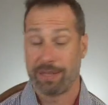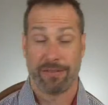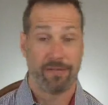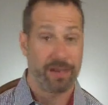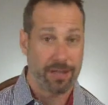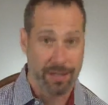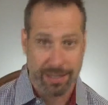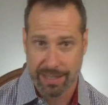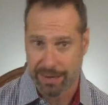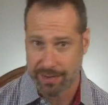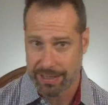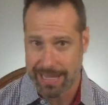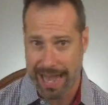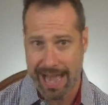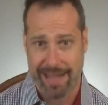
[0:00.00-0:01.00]
a deficiency of
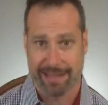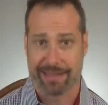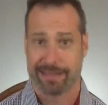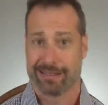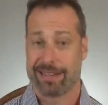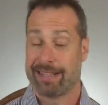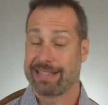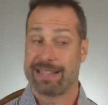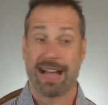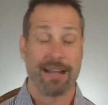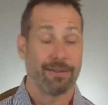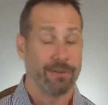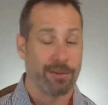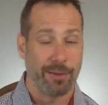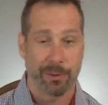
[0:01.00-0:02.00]
statins. It's
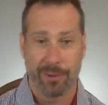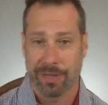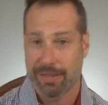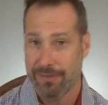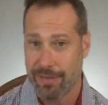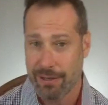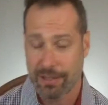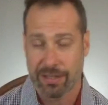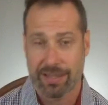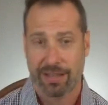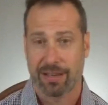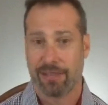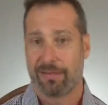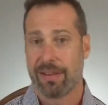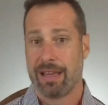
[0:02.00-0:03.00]
not due to a
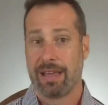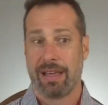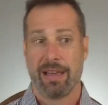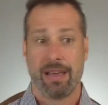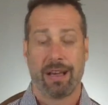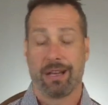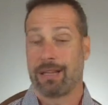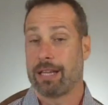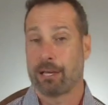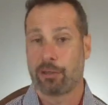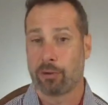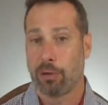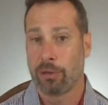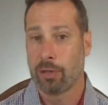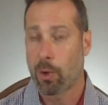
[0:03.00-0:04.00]
deficiency of
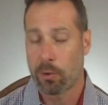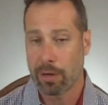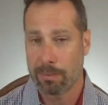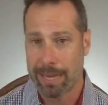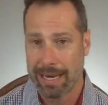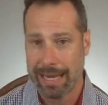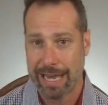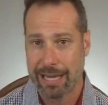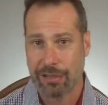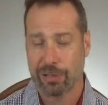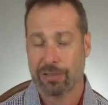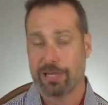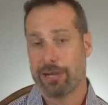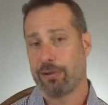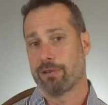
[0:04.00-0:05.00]
cholesterol lowering
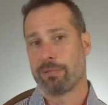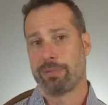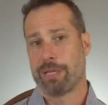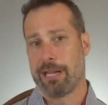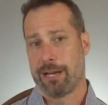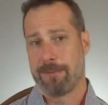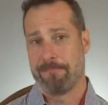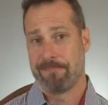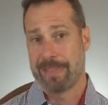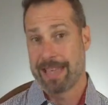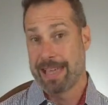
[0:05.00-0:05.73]
medications in your blood.